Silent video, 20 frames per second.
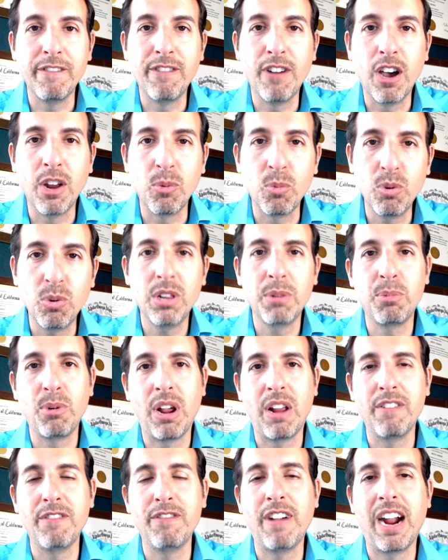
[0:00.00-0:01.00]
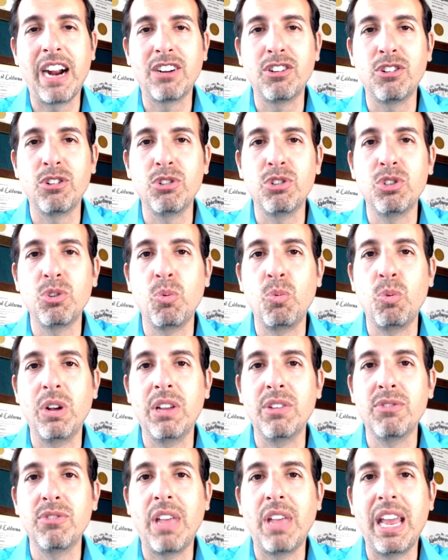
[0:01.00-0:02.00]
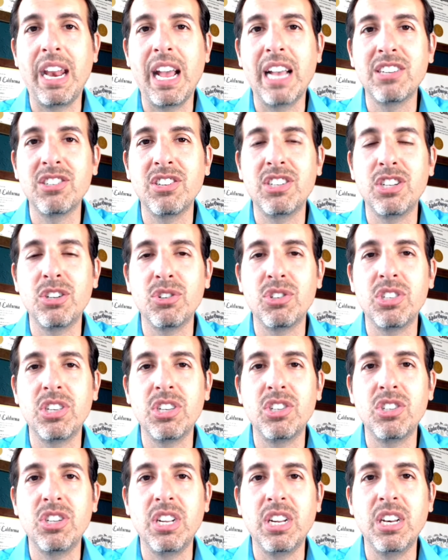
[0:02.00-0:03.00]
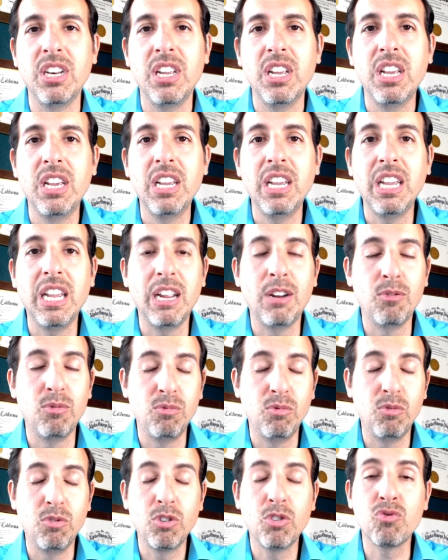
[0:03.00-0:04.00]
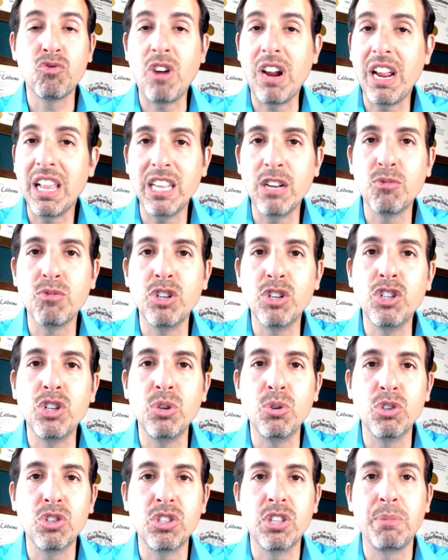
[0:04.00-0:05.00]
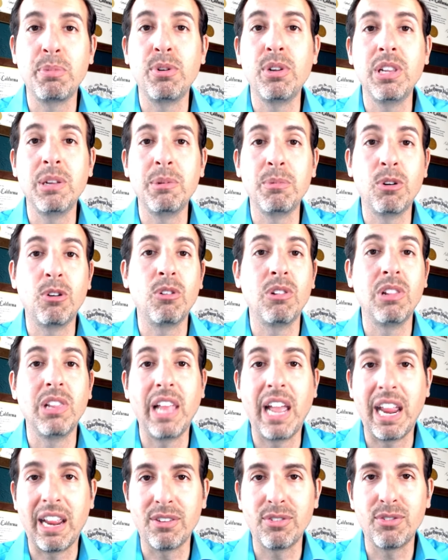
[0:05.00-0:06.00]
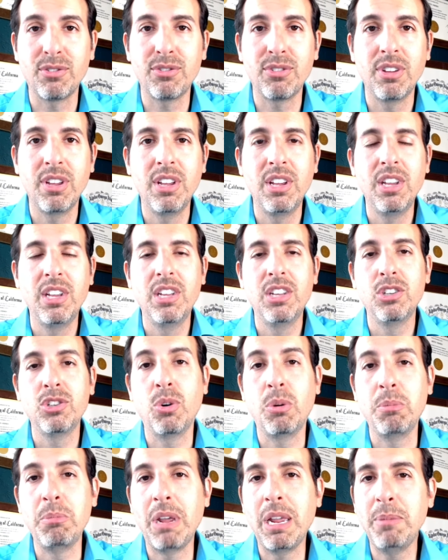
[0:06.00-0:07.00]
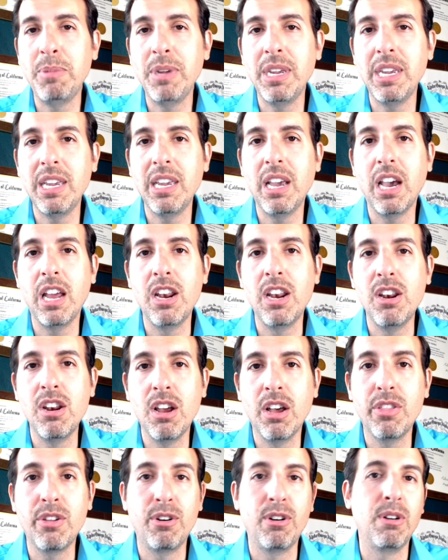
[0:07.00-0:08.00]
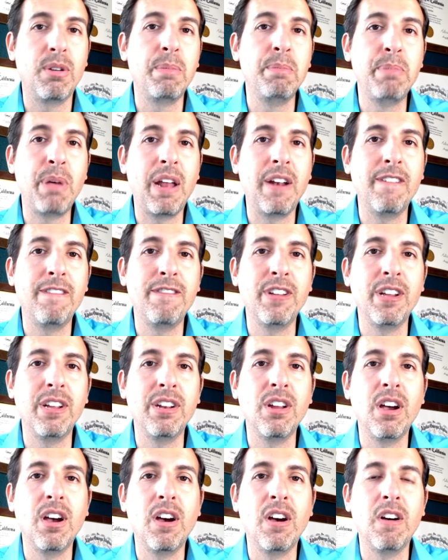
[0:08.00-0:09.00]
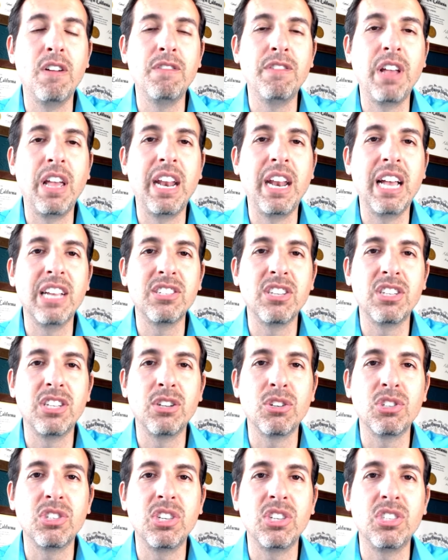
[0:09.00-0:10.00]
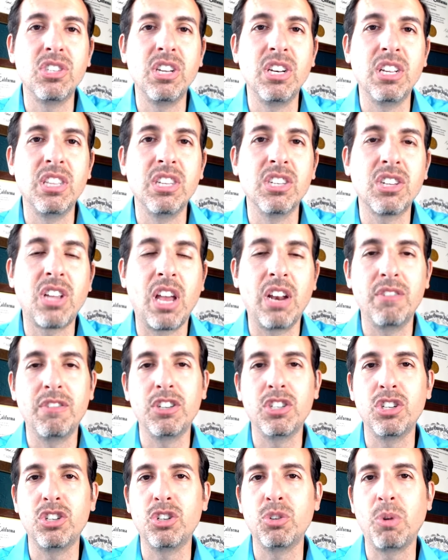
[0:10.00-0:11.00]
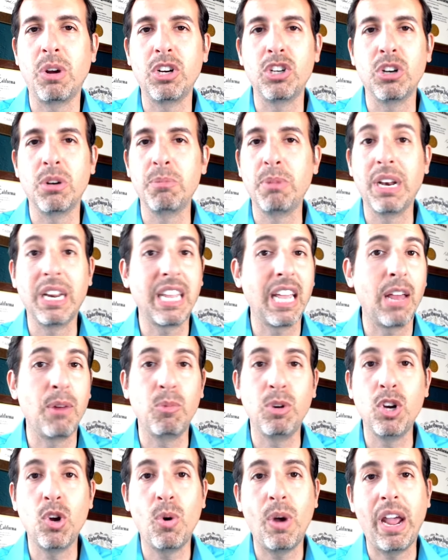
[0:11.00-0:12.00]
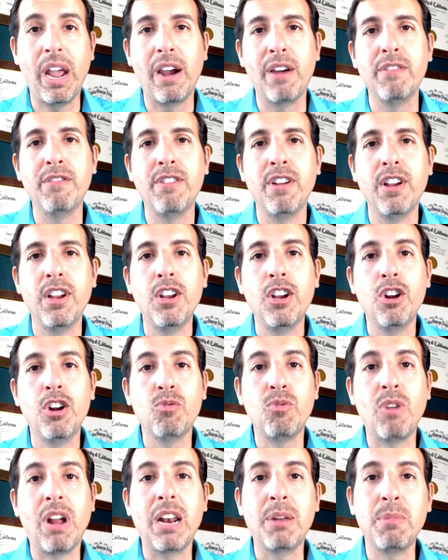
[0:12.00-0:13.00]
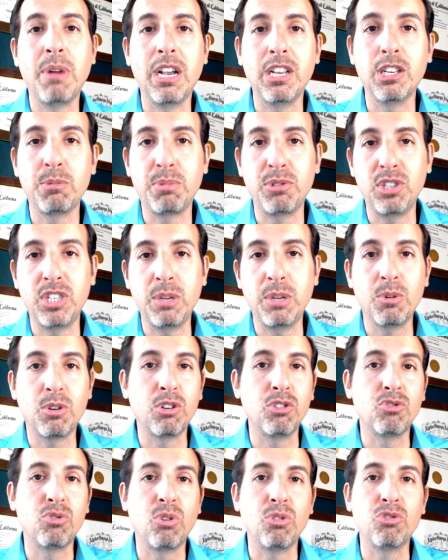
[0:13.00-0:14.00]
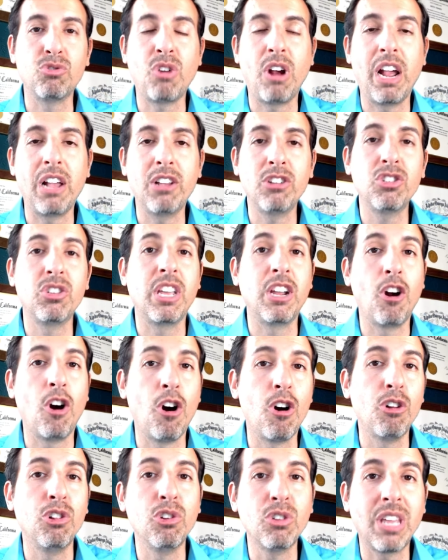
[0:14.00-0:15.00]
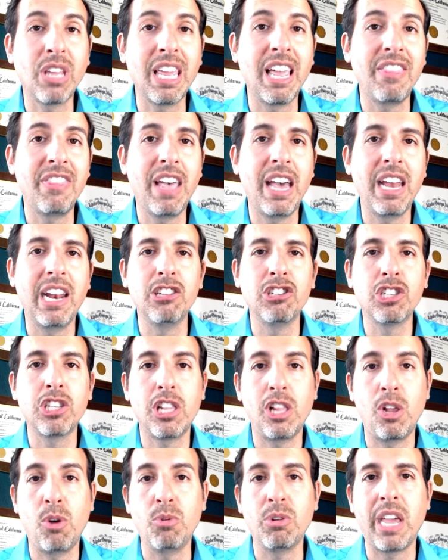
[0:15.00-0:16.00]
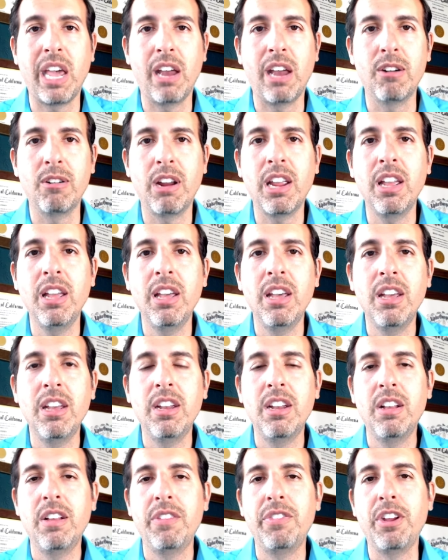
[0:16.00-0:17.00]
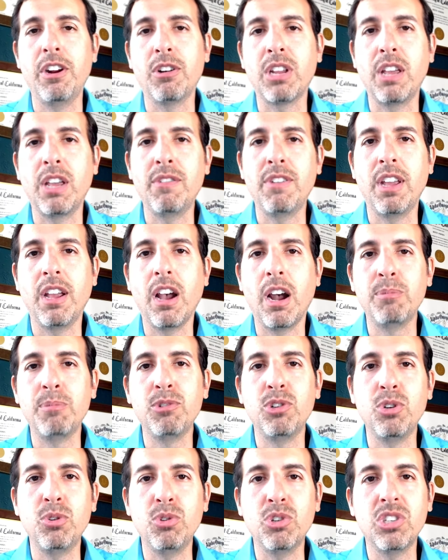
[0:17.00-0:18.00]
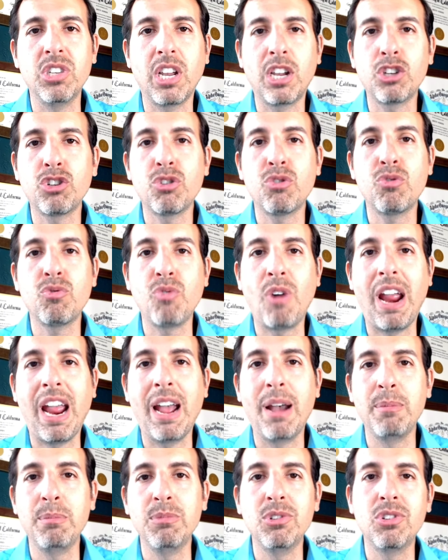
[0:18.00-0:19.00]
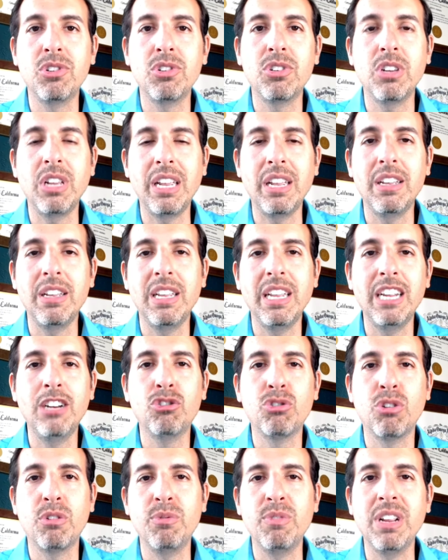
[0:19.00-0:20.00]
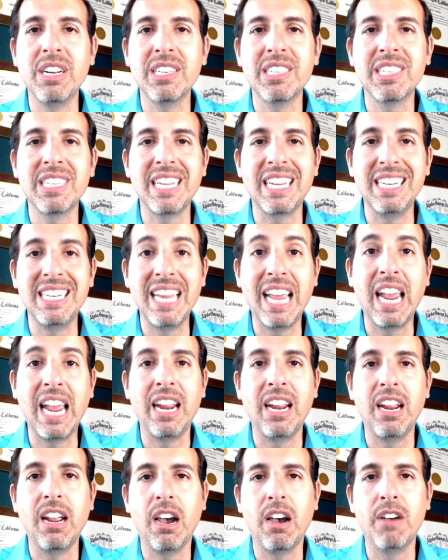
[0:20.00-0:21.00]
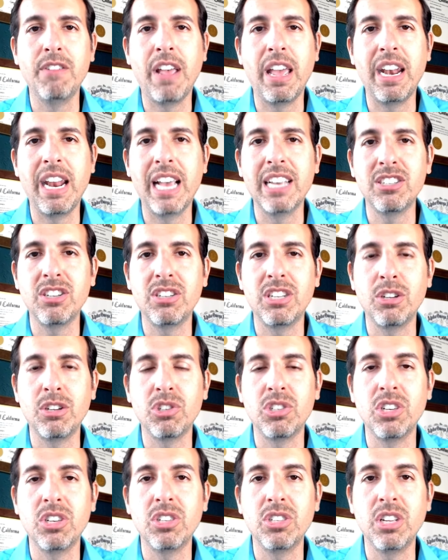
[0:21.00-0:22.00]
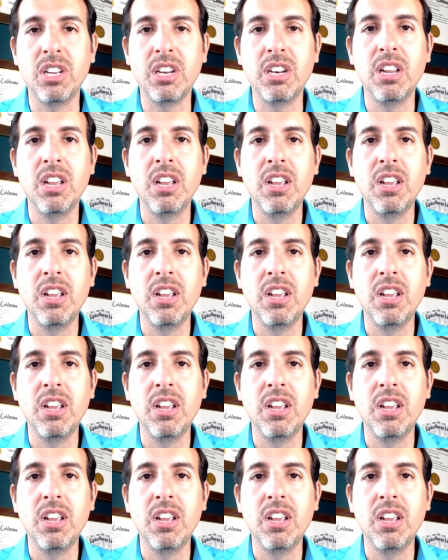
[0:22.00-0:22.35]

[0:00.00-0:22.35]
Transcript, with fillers: von Willebrand factors with N-acetylcysteine, it greatly reduced the polymer length. So it may be another benefit of N-acetylcysteine in this kind of a situation. But again, we don't have randomized placebo-controlled trials. They are looking at that at Sloan Kettering. They're giving up to six grams intravenously a day of N-acetylcysteine